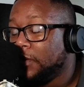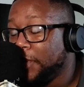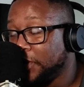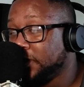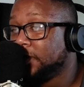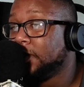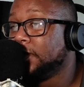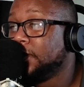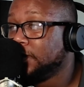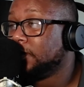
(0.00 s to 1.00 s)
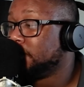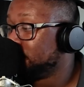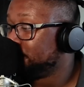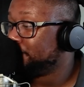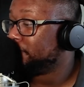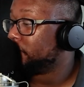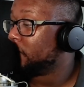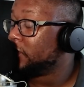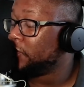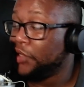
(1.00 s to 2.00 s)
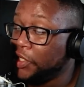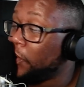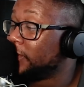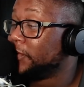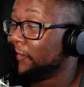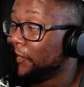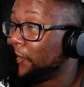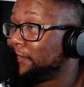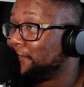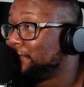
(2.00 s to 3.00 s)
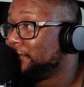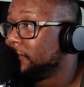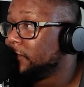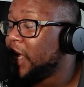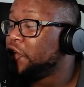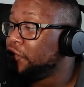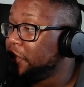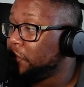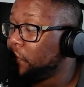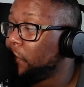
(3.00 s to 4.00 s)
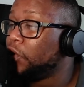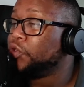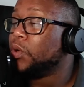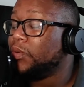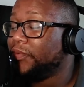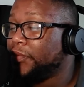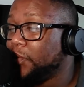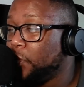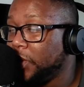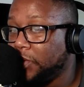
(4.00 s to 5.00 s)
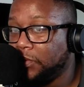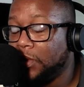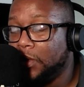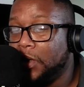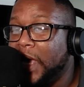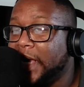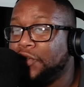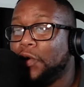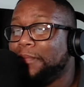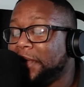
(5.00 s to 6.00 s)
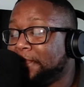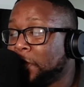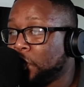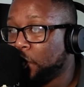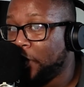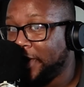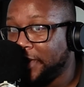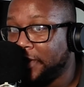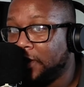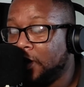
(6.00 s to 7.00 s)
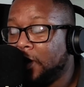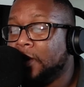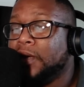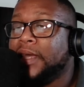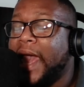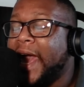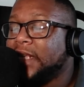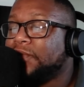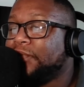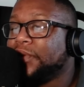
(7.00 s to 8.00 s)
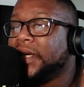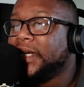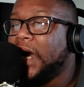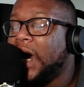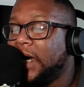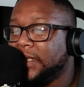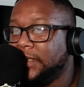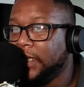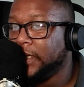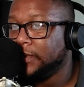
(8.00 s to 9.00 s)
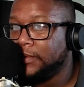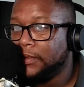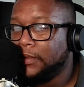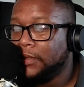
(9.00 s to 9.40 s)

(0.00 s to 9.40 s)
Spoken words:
American citizens, you need to go out there and vote. And you need to do it on your own free will. And don't be persuaded. As for the content,